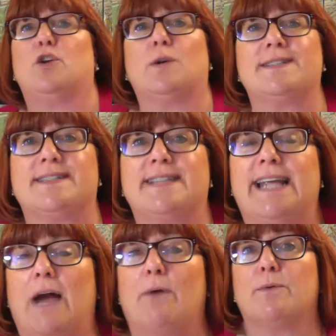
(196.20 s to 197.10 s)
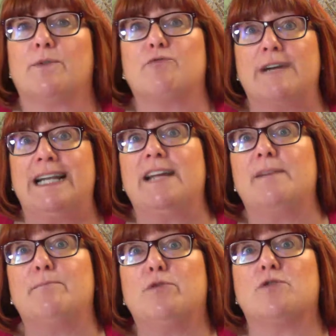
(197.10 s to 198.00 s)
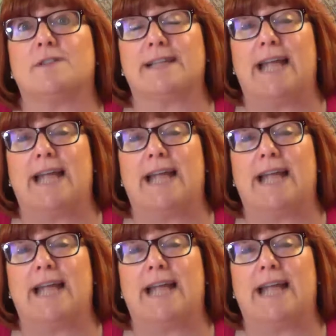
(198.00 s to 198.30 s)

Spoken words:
can see how it was really important that